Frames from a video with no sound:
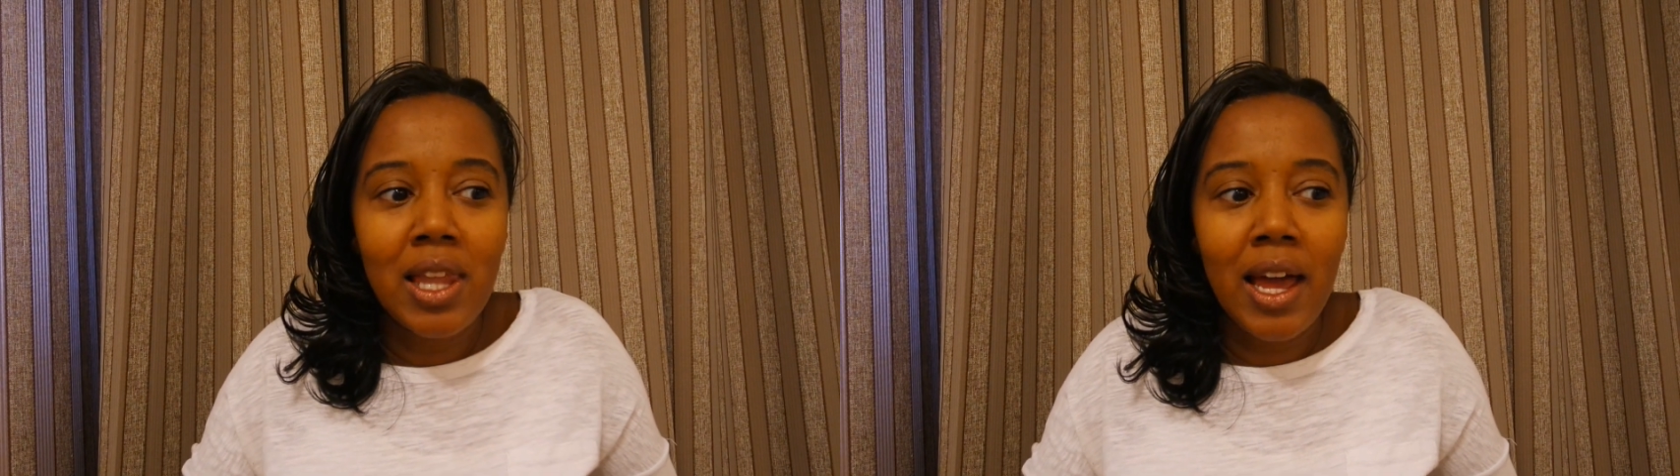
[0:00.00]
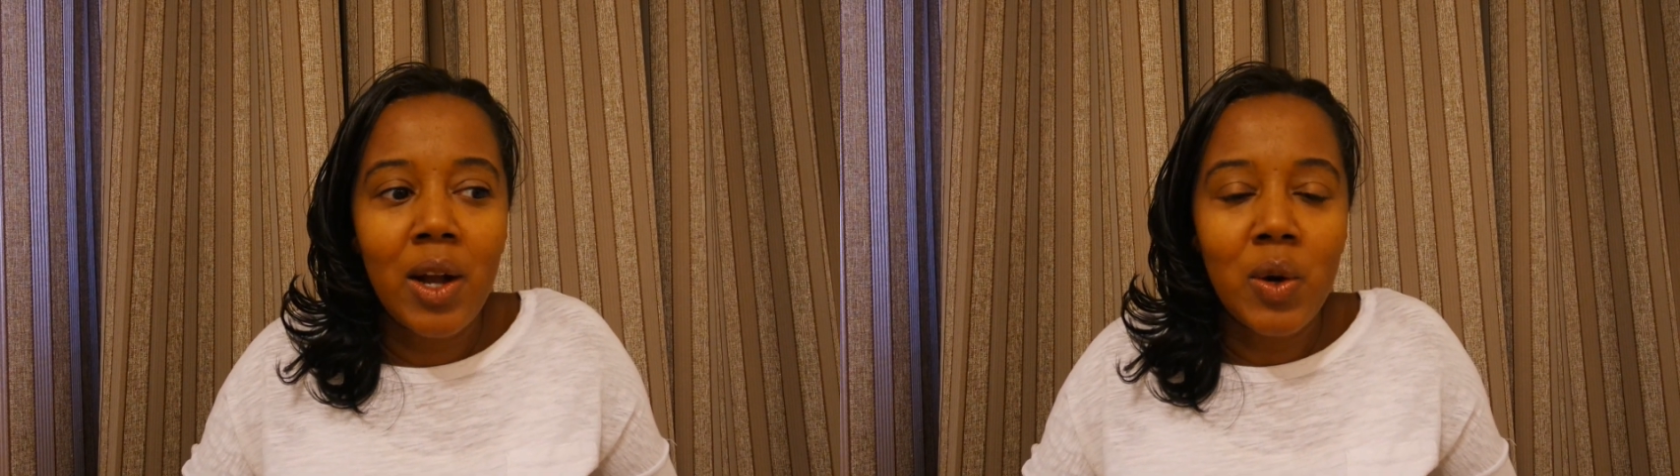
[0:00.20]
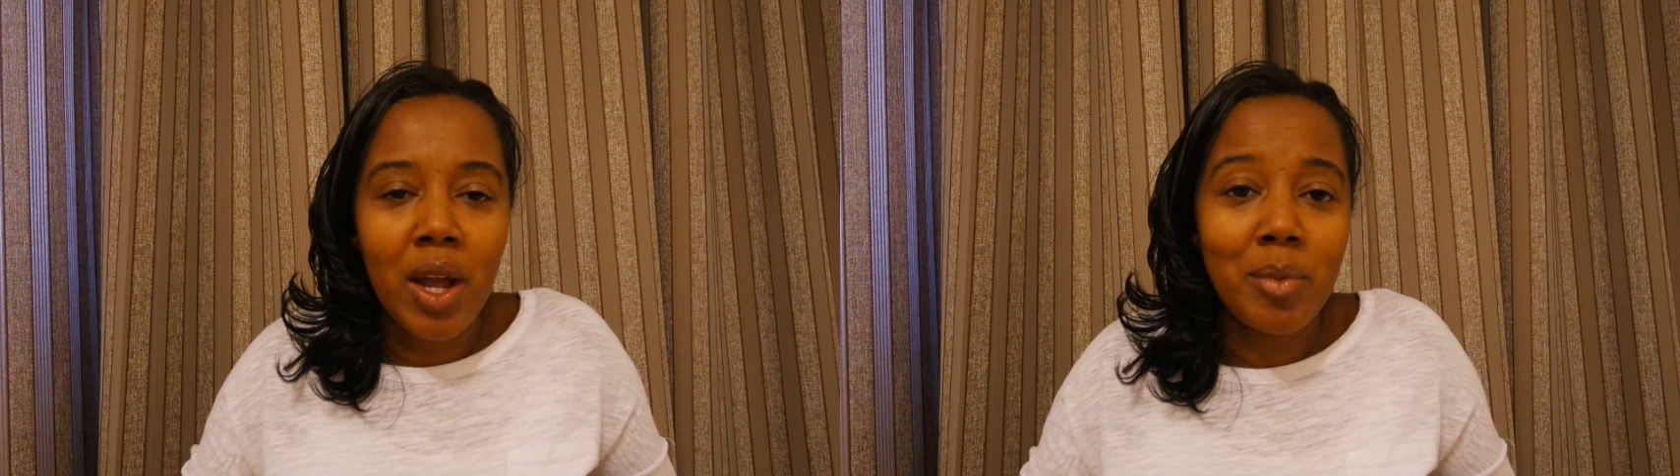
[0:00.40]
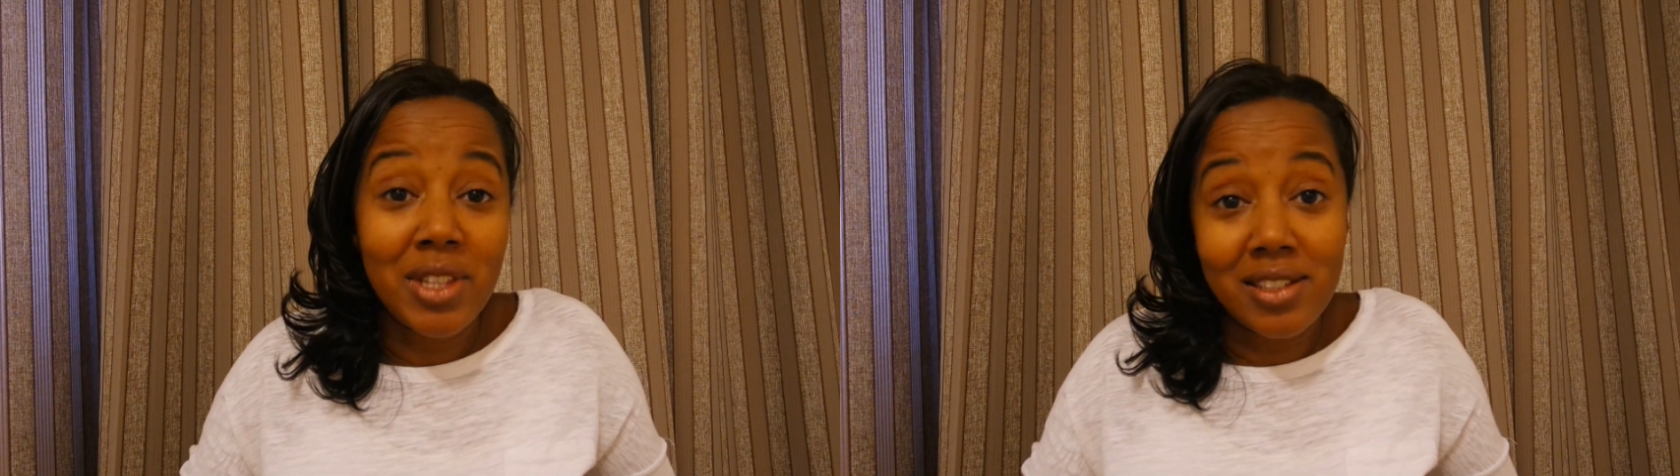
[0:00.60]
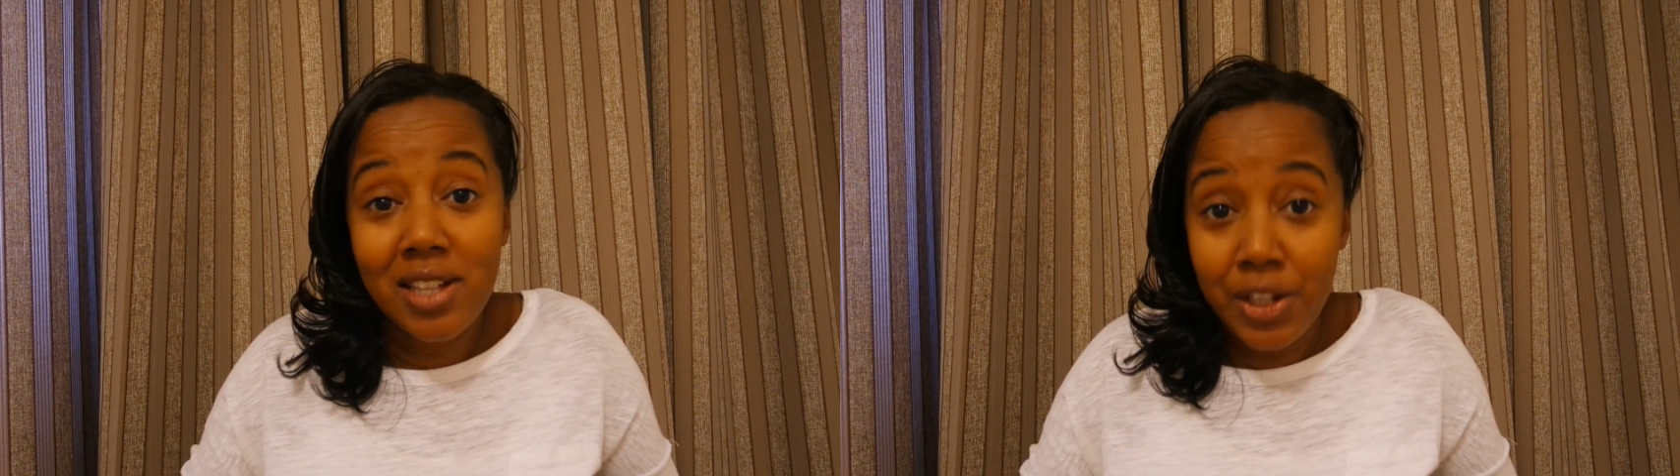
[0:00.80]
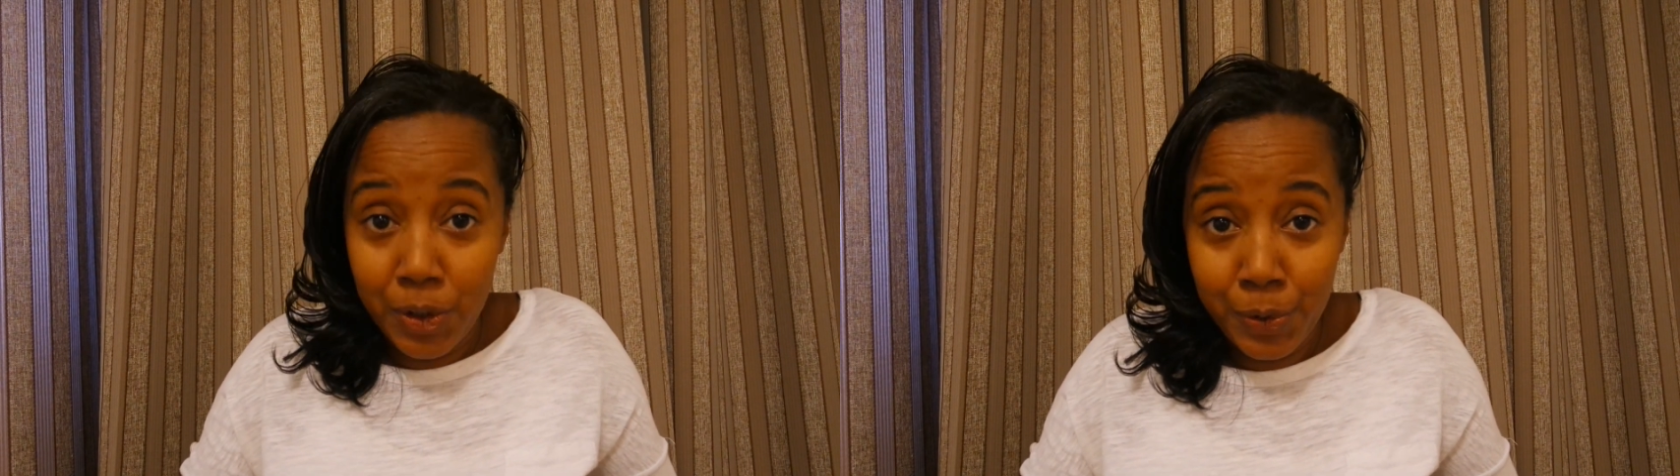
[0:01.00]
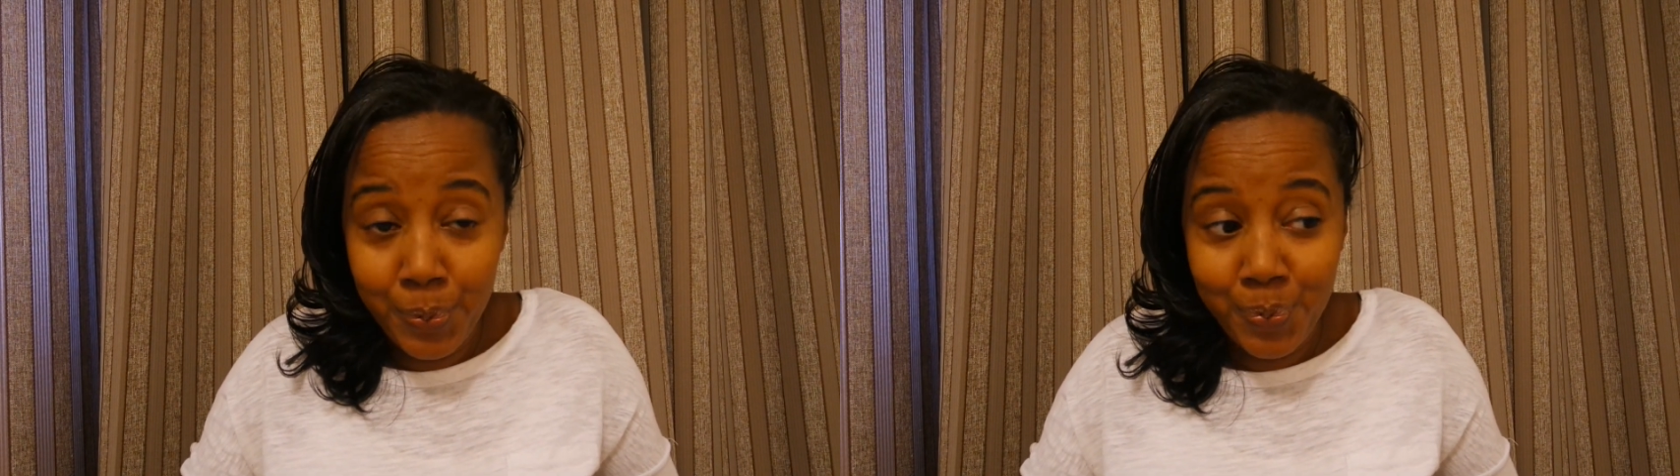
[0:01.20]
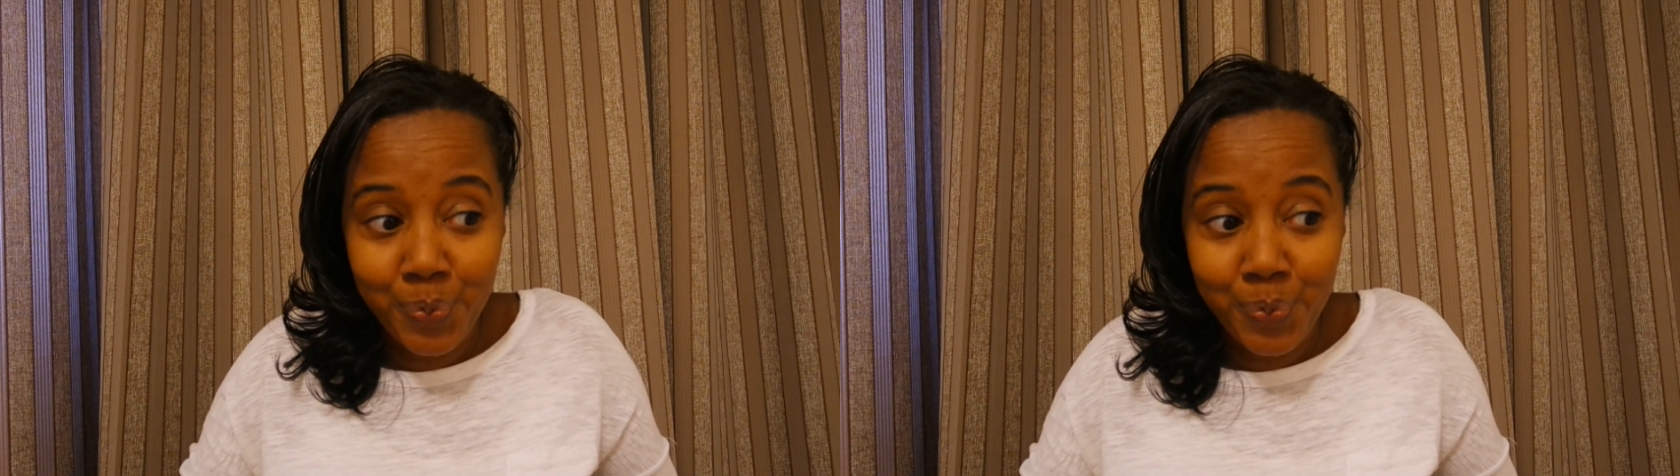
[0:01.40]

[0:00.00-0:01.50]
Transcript: like, okay, but that's not you.